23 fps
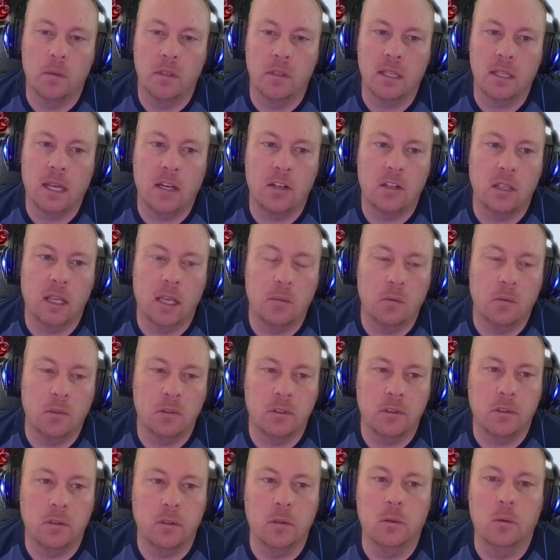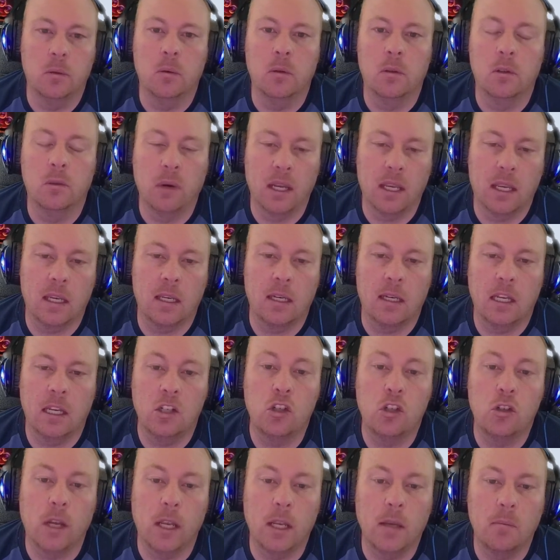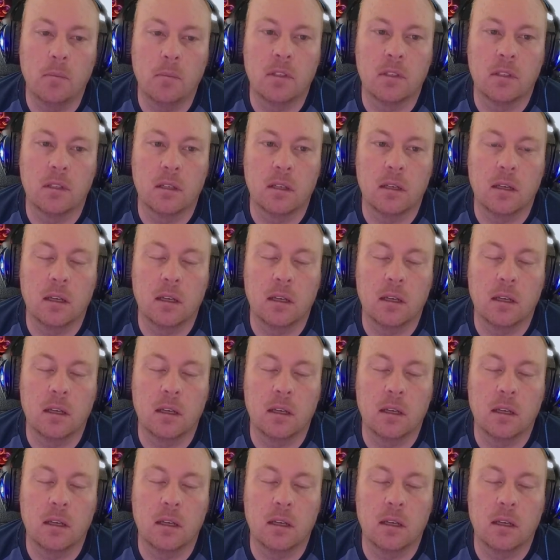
is actually able to recognize shapes